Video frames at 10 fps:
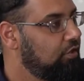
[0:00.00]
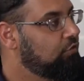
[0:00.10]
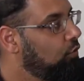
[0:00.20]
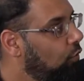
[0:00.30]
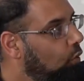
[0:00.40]

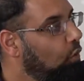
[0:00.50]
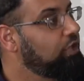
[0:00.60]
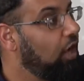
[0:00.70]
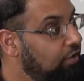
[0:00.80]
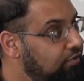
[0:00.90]
So all the
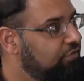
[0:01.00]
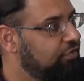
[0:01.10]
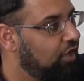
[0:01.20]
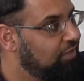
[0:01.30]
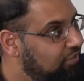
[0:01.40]
hundreds of
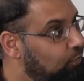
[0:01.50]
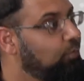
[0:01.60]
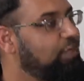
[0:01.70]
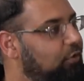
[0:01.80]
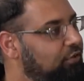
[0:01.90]
shahadas and all
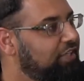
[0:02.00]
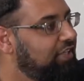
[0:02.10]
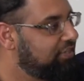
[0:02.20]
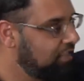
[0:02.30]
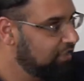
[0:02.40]
their good
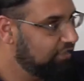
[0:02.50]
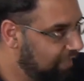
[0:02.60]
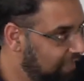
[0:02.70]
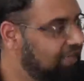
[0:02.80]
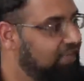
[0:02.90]
deeds,
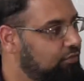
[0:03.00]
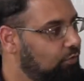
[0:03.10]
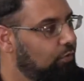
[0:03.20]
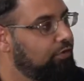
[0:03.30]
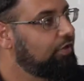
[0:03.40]
K gets
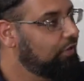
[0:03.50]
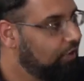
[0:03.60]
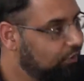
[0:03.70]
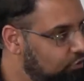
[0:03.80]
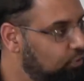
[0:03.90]
reward,
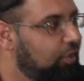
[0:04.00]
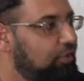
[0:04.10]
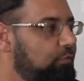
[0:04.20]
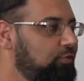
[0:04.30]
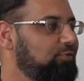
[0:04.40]
you get a
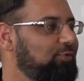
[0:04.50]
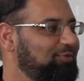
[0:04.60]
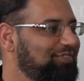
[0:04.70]
reward as well.